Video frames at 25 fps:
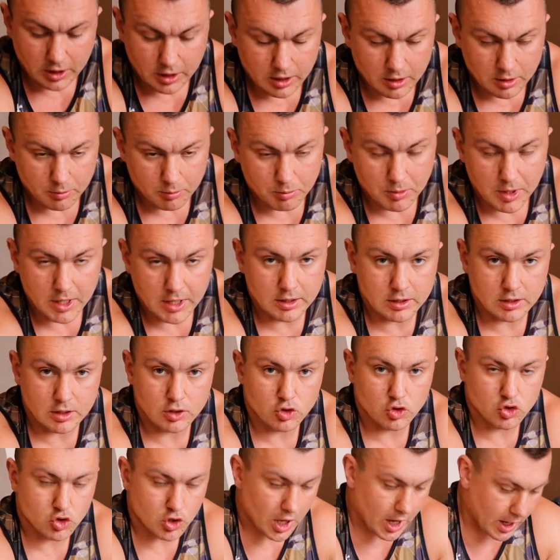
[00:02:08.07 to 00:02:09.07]
Made
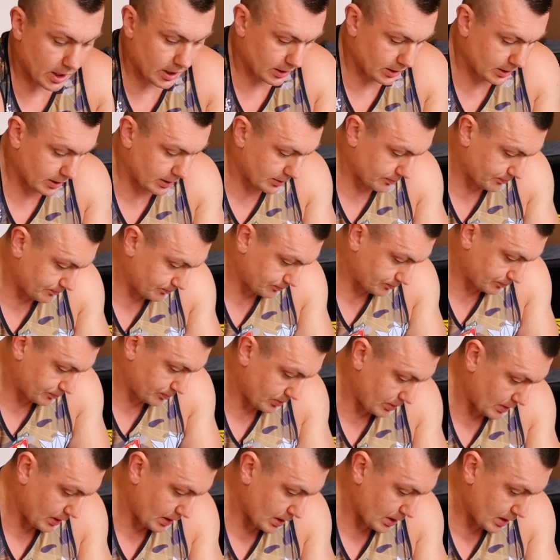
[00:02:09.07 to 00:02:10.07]
in China,
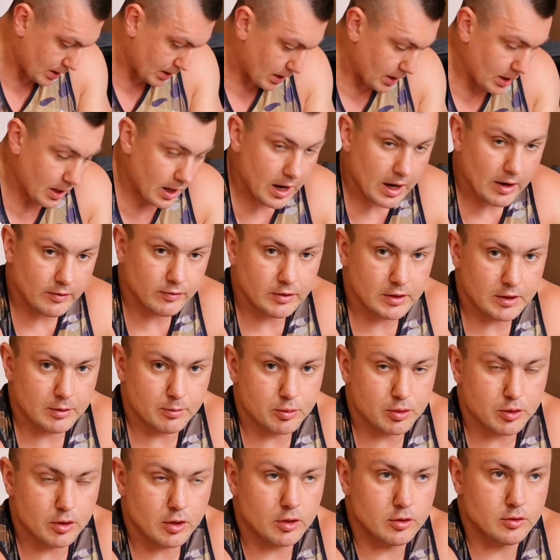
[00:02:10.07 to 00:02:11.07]
after
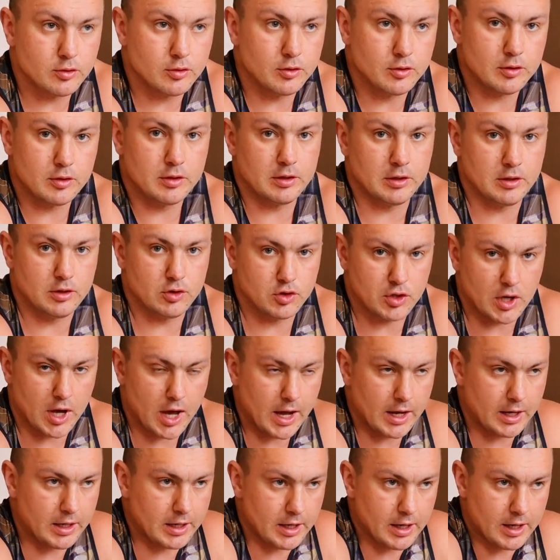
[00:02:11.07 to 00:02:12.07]
product in
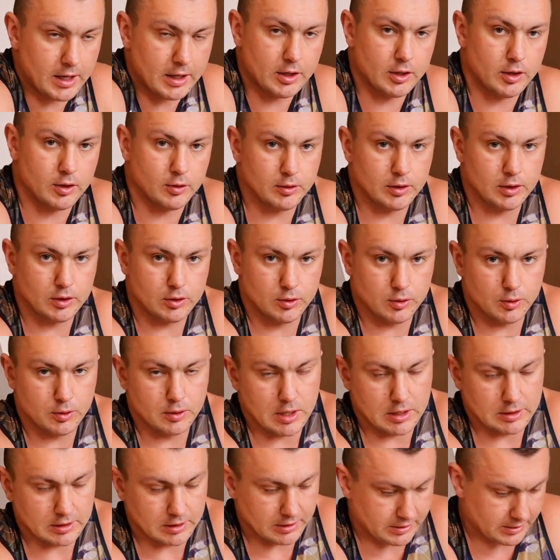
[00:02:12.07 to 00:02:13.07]
China going to
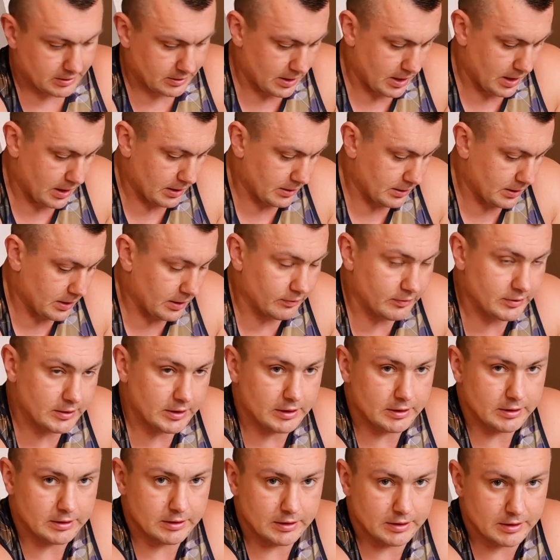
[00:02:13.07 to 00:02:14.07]
United States,
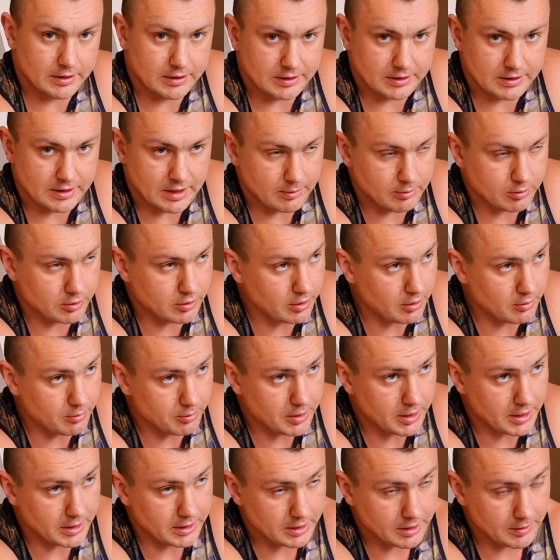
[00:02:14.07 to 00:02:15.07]
after this some
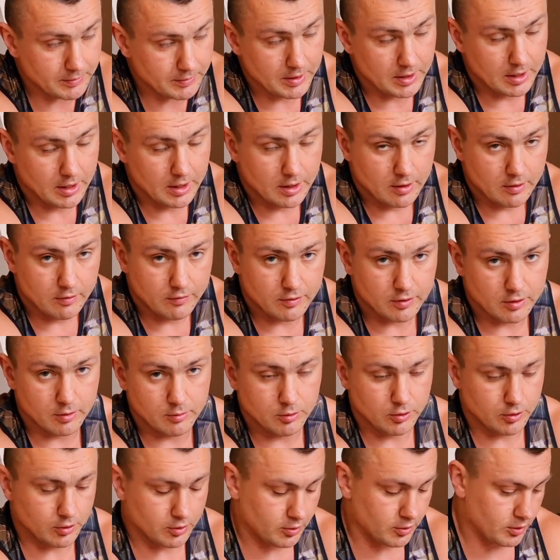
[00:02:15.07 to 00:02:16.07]
company from
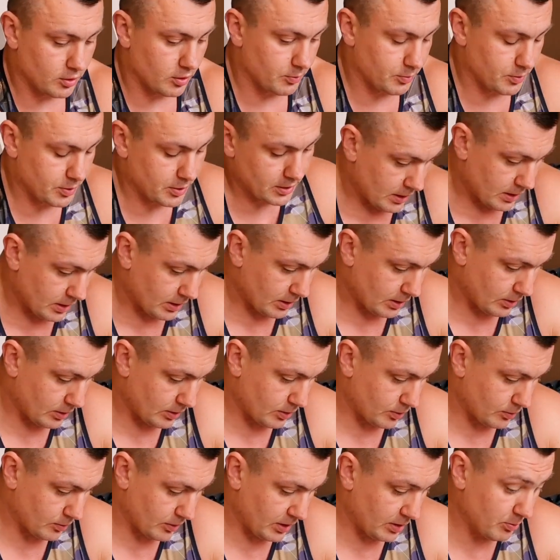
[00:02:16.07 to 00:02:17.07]
Europe, you know,
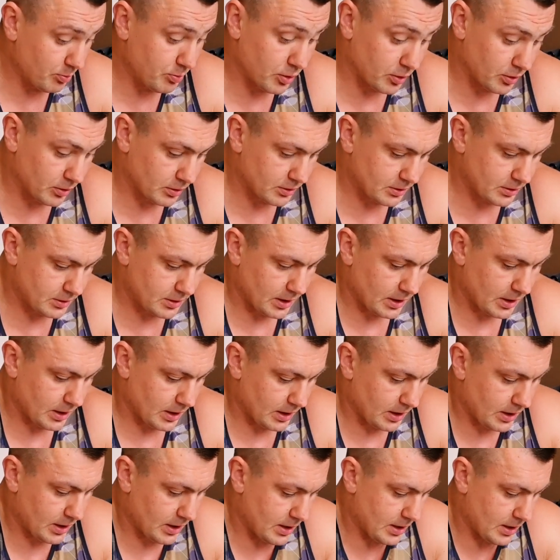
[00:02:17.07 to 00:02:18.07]
import the
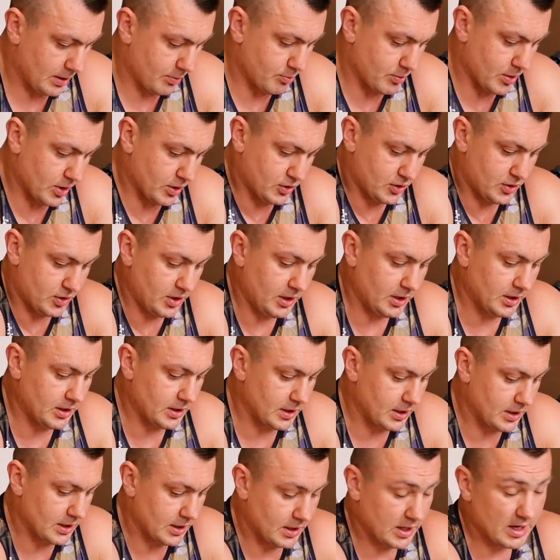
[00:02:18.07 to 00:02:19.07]
machine
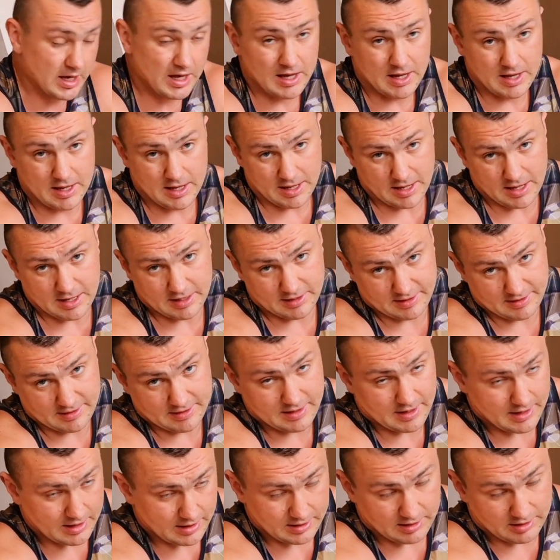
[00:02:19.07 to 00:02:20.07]
and
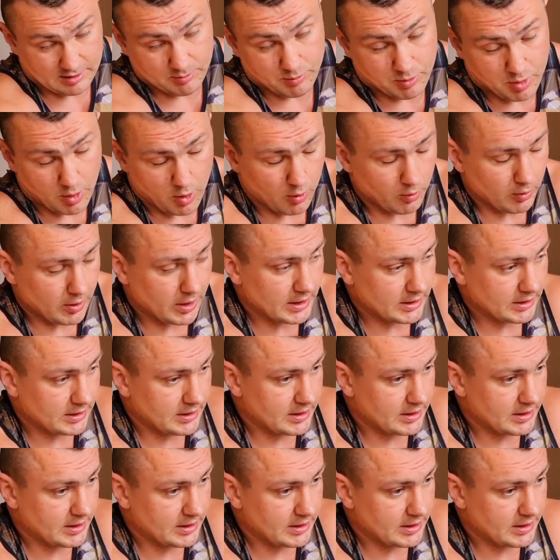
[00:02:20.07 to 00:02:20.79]
sell in Poland.